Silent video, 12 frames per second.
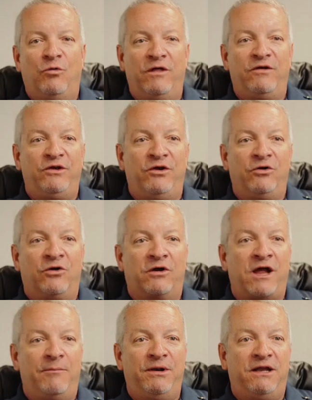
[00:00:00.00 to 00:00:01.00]
whether you're
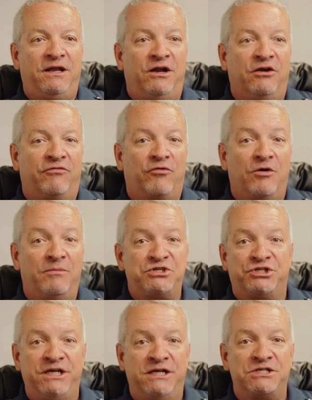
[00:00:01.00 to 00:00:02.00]
coming in here for a
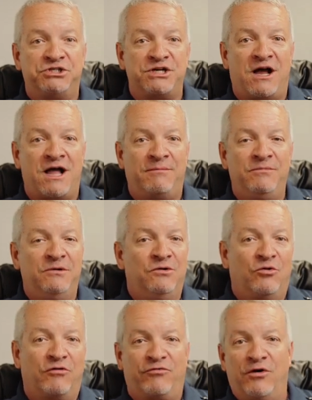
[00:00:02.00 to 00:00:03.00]
machinist job
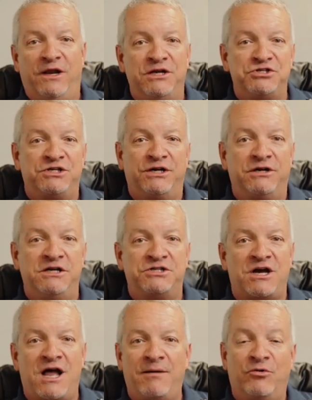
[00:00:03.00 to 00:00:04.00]
or for an engineering
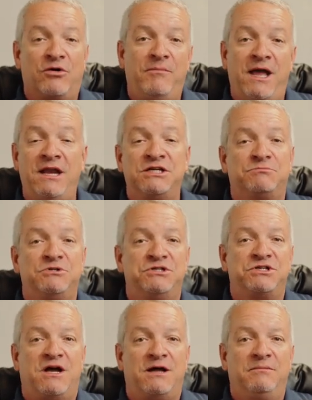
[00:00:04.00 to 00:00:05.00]
job or a management
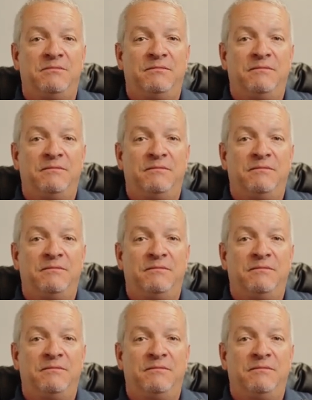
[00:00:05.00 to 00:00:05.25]
job.